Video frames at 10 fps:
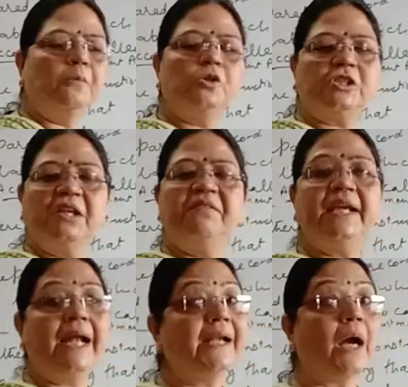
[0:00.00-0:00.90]
mostly we
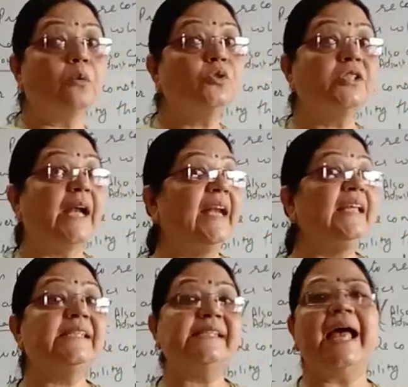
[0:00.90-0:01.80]
get
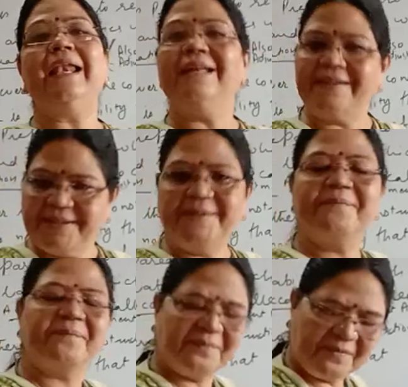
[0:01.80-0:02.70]
outstanding salary.
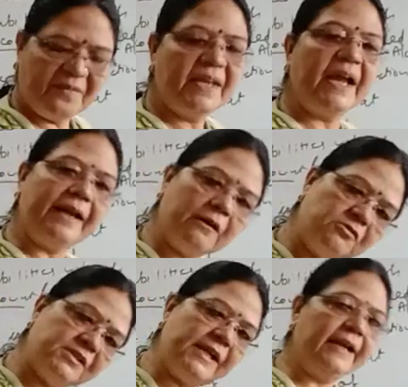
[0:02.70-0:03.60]
We get
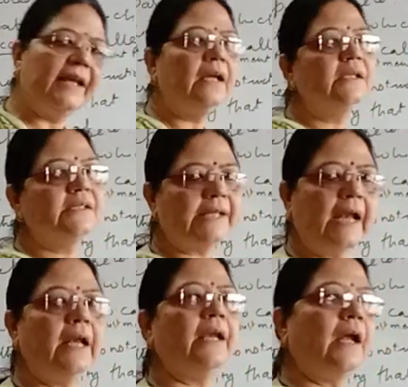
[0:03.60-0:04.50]
outstanding
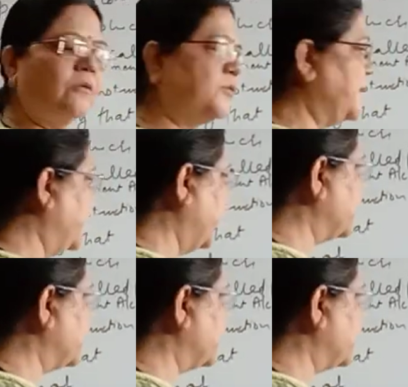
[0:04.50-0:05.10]
salary, outstanding